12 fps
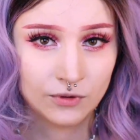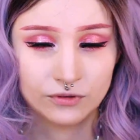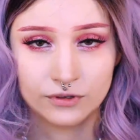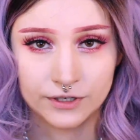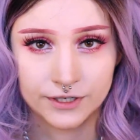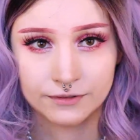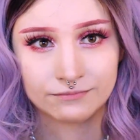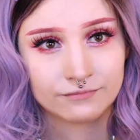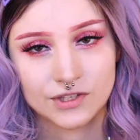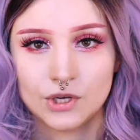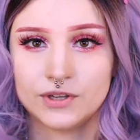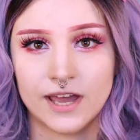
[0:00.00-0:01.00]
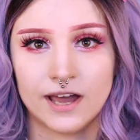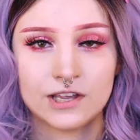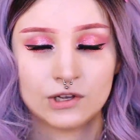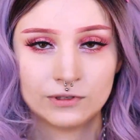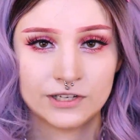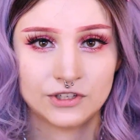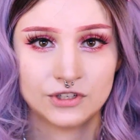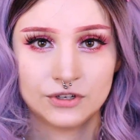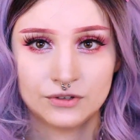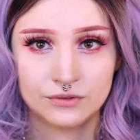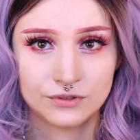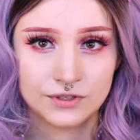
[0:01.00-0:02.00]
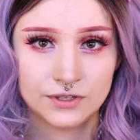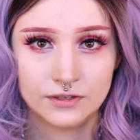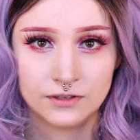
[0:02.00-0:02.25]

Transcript: or so yeah, I only chose